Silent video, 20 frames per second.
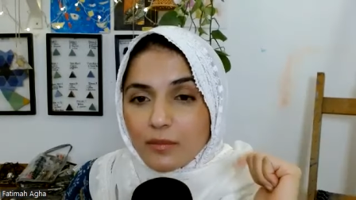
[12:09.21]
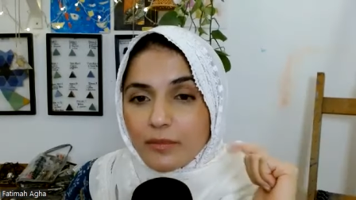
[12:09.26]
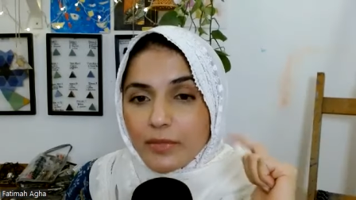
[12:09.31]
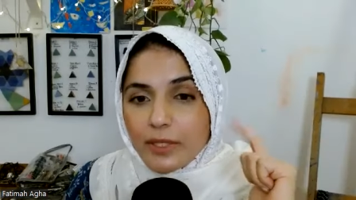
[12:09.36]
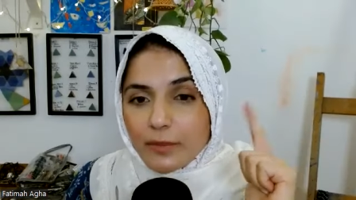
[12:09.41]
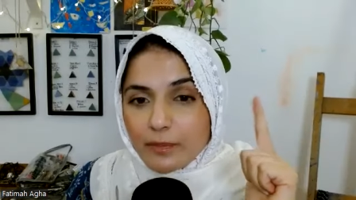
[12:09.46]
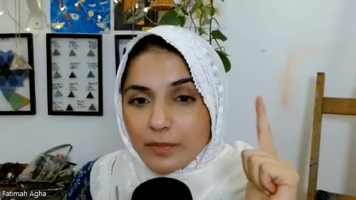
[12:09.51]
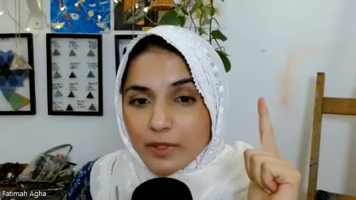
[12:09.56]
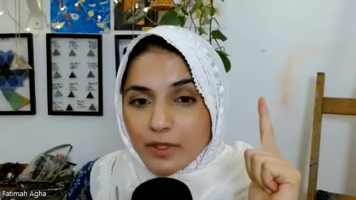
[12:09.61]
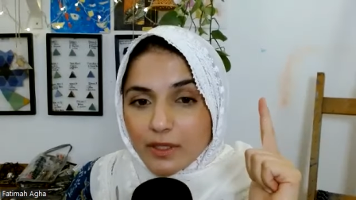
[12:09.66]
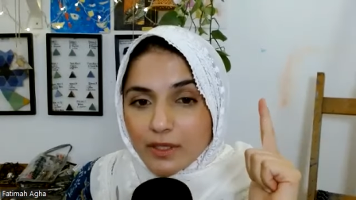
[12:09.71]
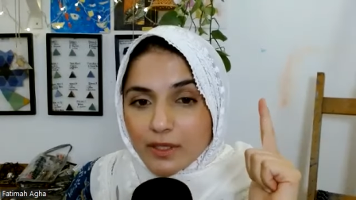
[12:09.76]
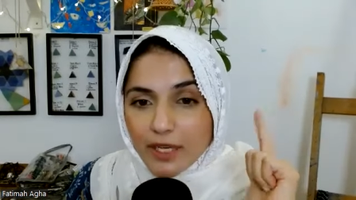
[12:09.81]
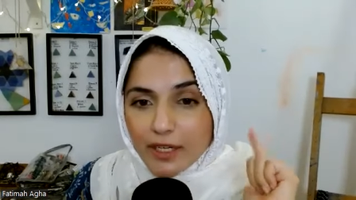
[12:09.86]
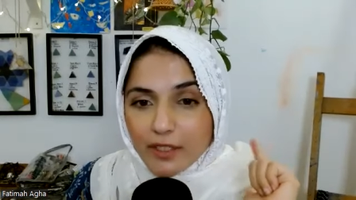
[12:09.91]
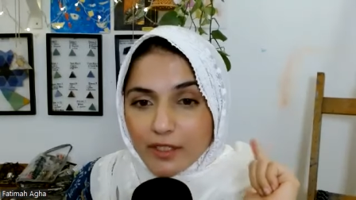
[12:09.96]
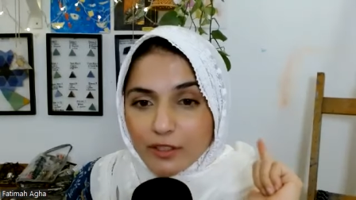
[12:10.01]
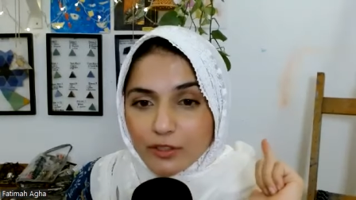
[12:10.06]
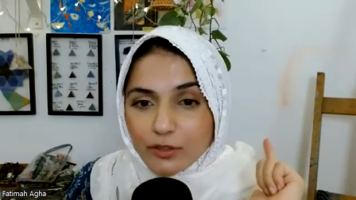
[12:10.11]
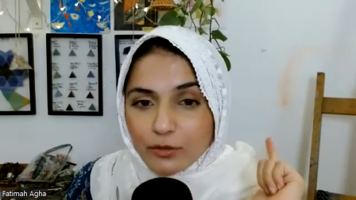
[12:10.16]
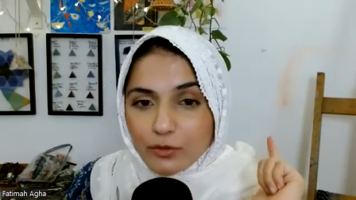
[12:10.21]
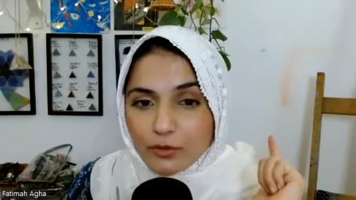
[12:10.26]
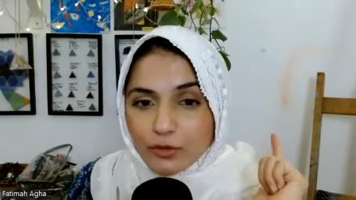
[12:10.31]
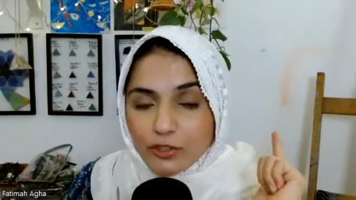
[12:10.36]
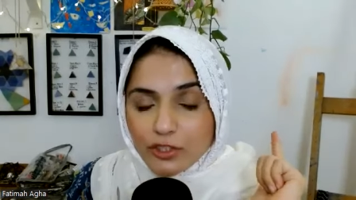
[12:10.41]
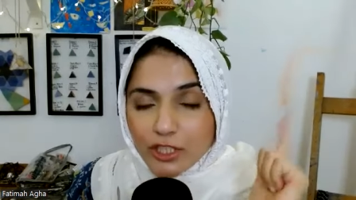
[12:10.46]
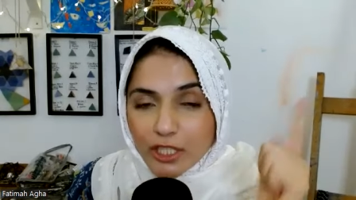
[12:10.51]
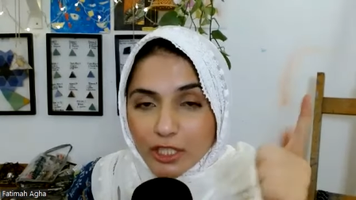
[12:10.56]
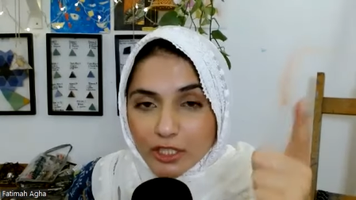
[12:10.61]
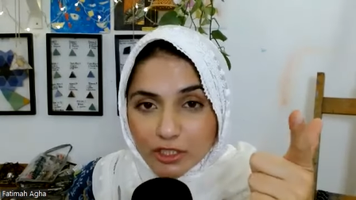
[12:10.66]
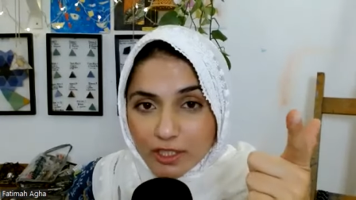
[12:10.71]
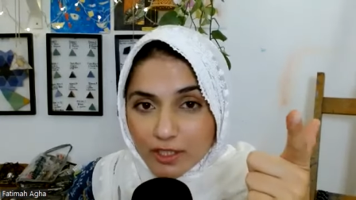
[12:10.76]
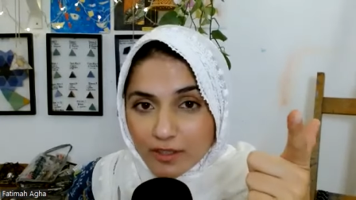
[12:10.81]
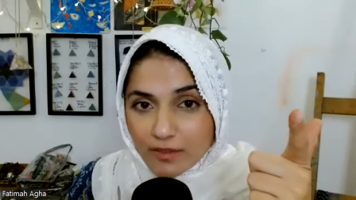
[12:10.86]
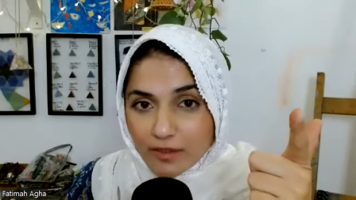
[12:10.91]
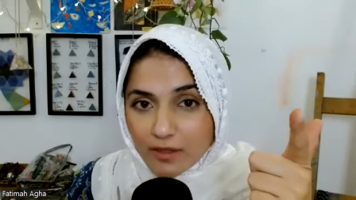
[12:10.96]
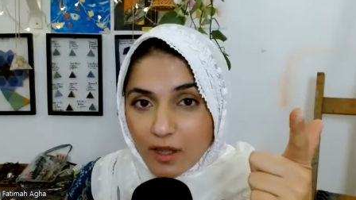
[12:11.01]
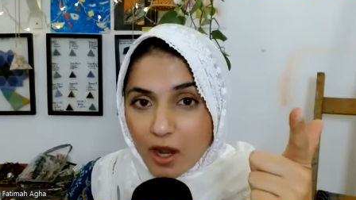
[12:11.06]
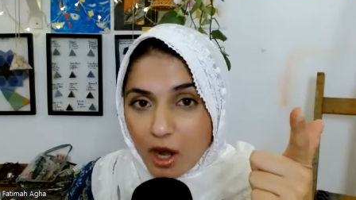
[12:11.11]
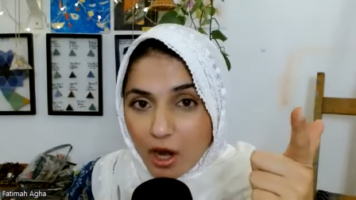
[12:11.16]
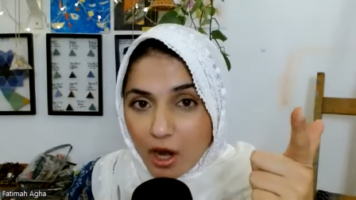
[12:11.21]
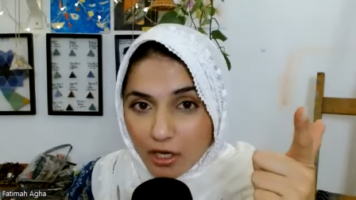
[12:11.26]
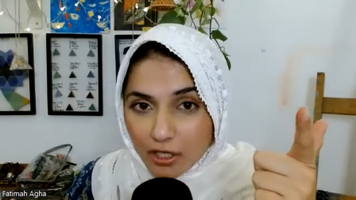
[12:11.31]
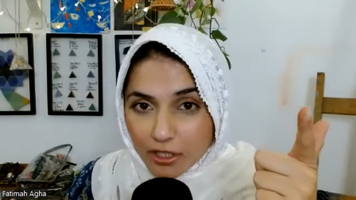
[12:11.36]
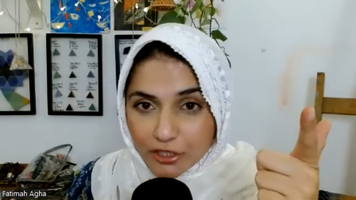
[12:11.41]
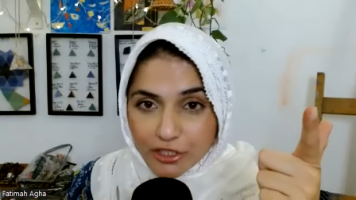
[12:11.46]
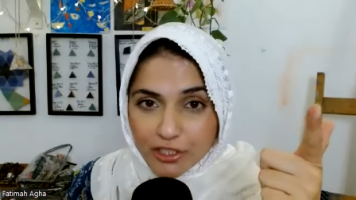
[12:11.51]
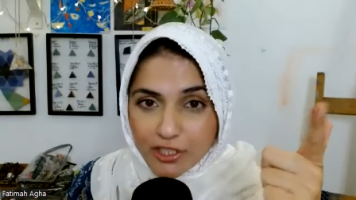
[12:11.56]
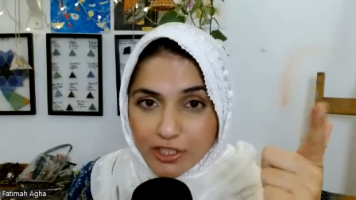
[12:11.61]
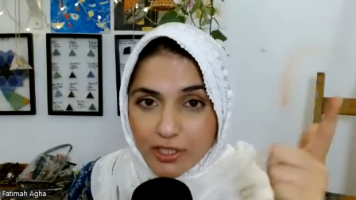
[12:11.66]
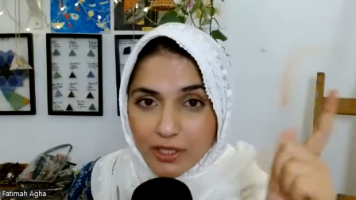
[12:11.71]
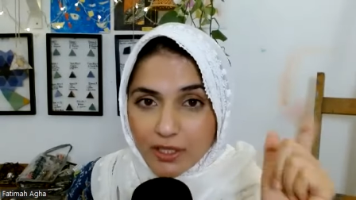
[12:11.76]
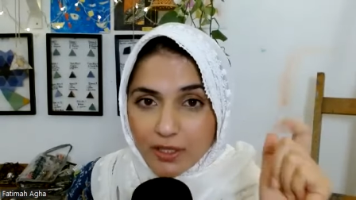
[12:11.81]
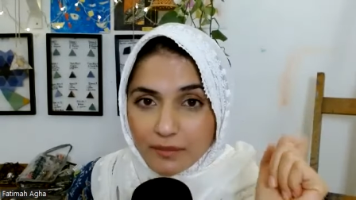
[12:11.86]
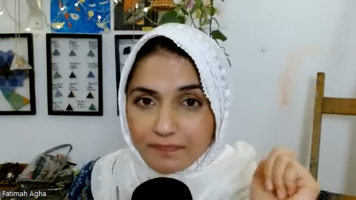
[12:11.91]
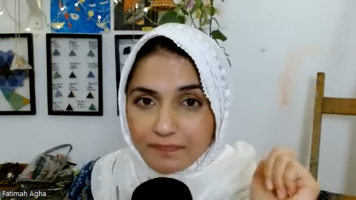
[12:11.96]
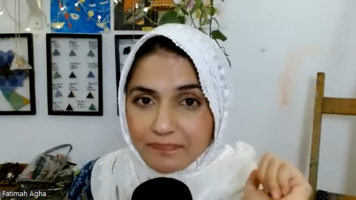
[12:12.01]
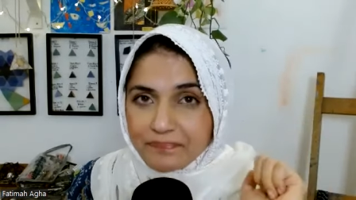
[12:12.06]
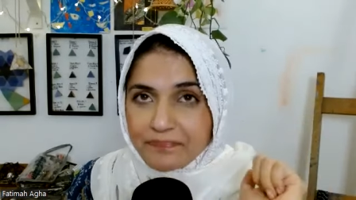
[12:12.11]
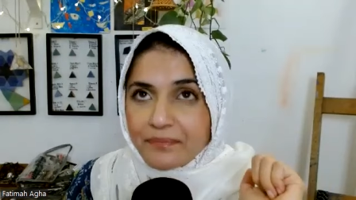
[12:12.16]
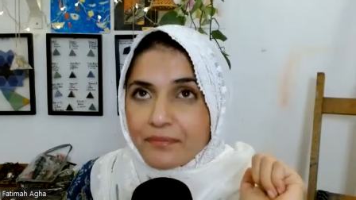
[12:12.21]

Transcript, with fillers: People tend to judge us harshly.